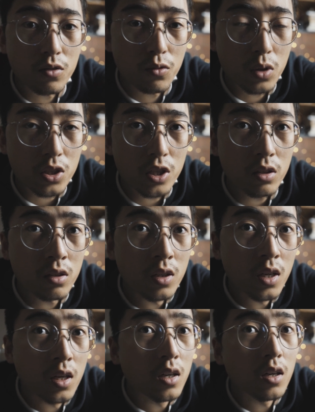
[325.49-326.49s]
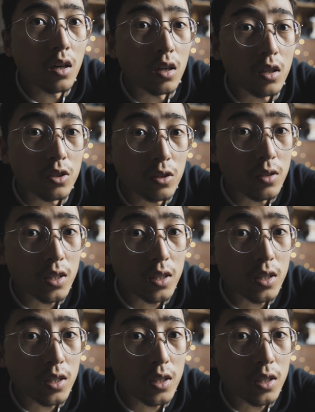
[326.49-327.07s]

for watching, and I'll see you